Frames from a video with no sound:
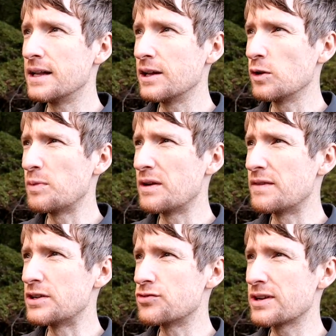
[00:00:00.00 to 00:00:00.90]
little bit
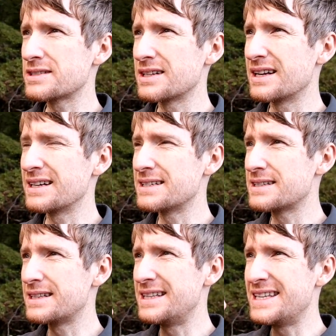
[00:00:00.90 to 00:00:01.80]
of interest, a
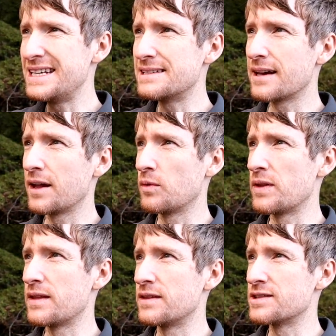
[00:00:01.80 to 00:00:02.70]
nice detail
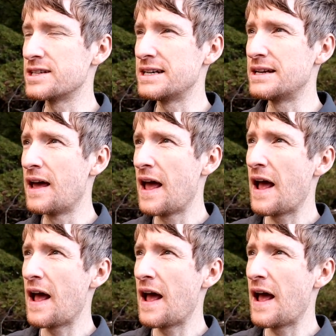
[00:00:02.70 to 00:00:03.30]
within the scene.